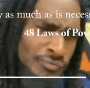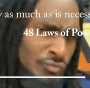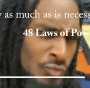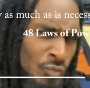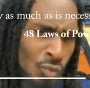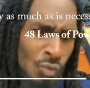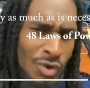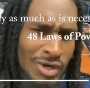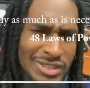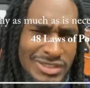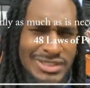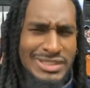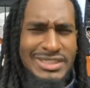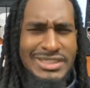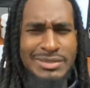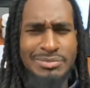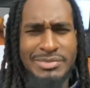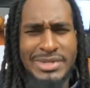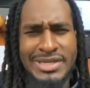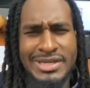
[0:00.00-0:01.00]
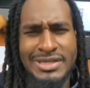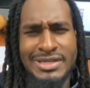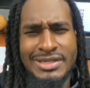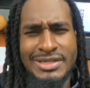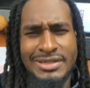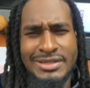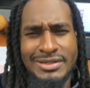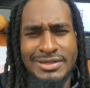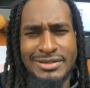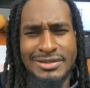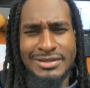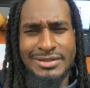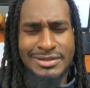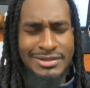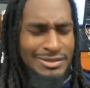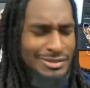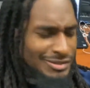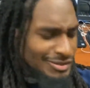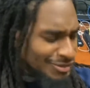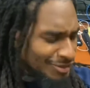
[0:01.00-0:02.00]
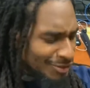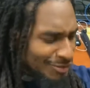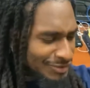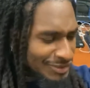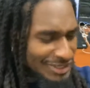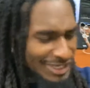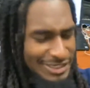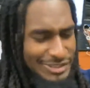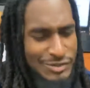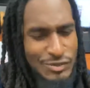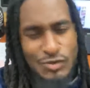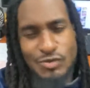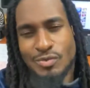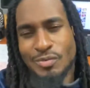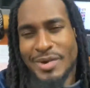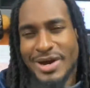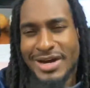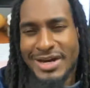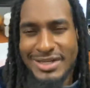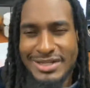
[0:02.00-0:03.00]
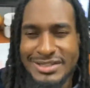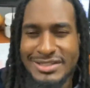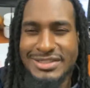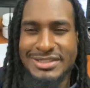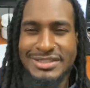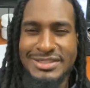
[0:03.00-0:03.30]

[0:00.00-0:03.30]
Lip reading: What does this mean? Don't say too much.